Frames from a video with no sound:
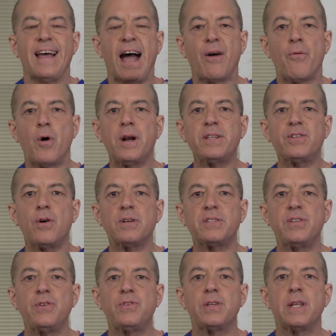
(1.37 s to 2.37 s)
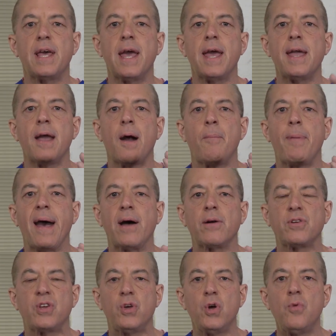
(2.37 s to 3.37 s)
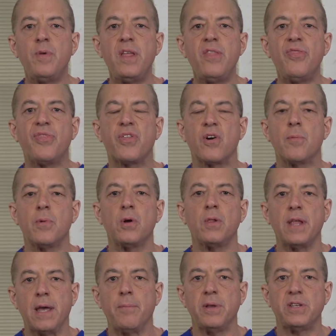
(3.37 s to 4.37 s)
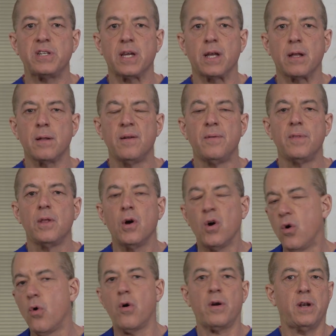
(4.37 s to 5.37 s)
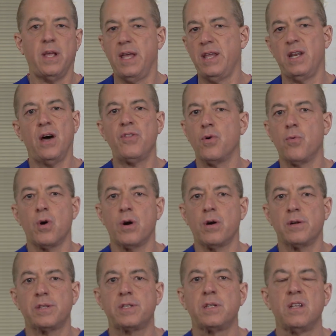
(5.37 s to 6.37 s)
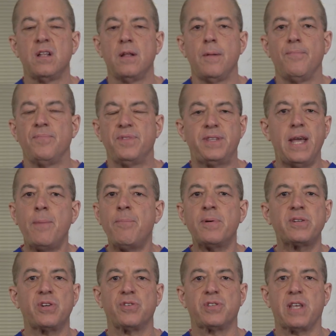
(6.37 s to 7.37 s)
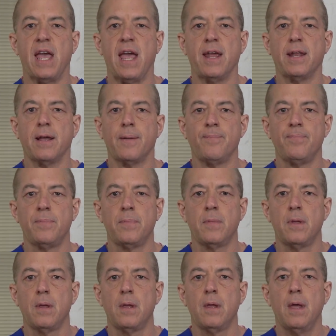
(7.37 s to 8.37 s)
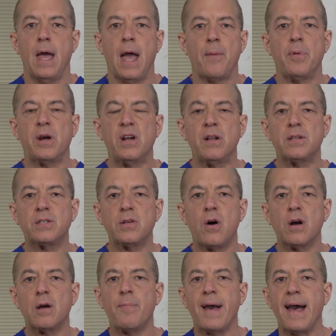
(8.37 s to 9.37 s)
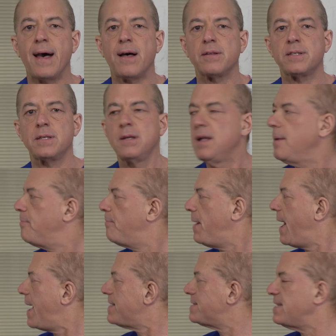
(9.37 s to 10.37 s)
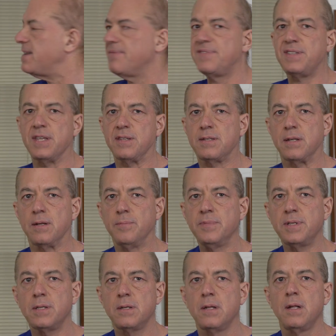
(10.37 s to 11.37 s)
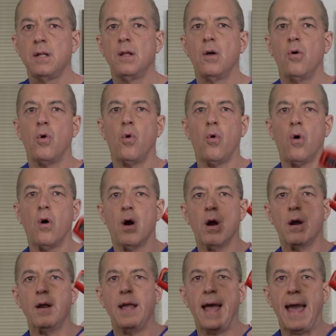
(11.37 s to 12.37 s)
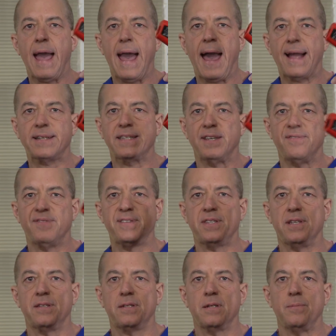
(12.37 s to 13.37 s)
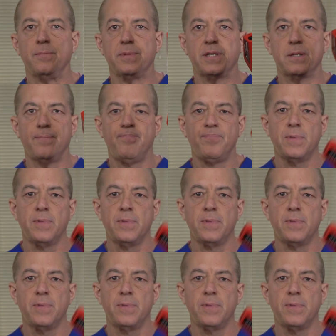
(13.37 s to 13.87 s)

I want to talk to you today about human thermal imaging, or in other words, temperature scanning. And we're going to talk about passive systems or active systems.